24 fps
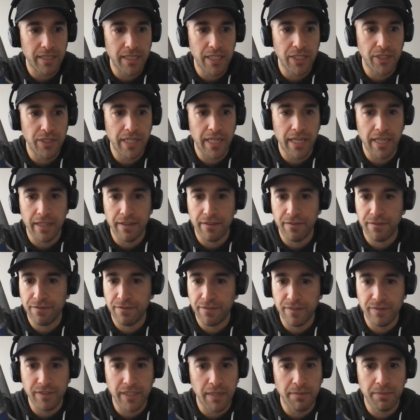says you get
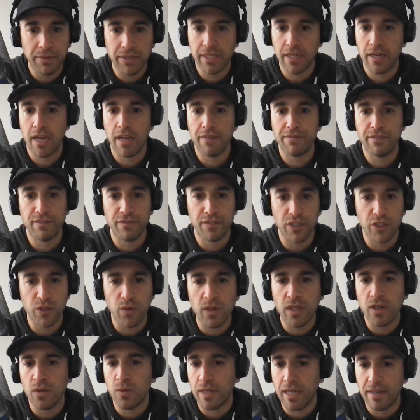15% off your first
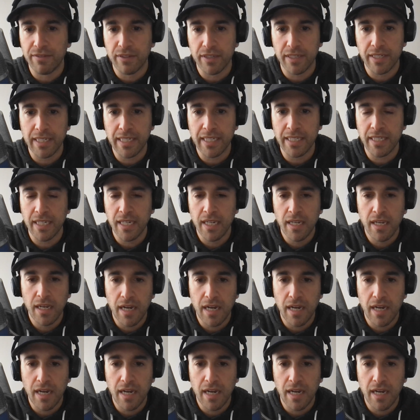order, whatever it is,